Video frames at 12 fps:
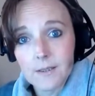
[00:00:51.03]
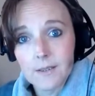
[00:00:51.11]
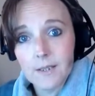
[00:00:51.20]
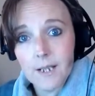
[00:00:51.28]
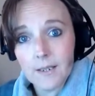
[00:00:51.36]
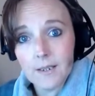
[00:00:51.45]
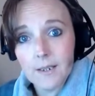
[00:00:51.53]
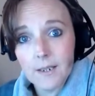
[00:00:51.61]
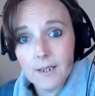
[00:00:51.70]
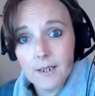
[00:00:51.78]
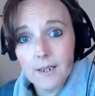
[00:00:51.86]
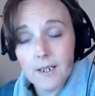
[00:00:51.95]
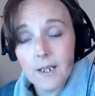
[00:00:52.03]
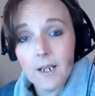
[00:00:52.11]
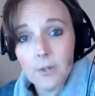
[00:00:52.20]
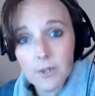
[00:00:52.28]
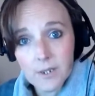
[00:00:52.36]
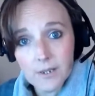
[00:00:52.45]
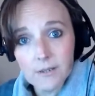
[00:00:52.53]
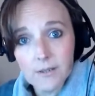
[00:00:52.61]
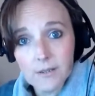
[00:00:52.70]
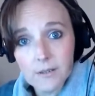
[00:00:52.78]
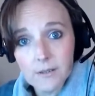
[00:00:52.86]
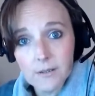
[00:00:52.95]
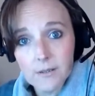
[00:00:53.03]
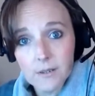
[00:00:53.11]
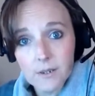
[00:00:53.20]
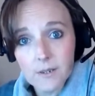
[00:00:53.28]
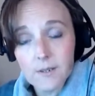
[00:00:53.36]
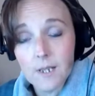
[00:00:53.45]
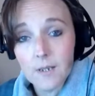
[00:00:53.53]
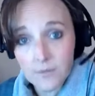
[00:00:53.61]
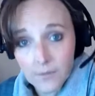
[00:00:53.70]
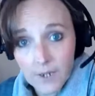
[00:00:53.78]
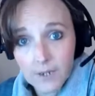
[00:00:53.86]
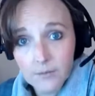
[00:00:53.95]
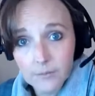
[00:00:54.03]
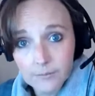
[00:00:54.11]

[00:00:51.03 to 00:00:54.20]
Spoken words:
that inheritance is unfair.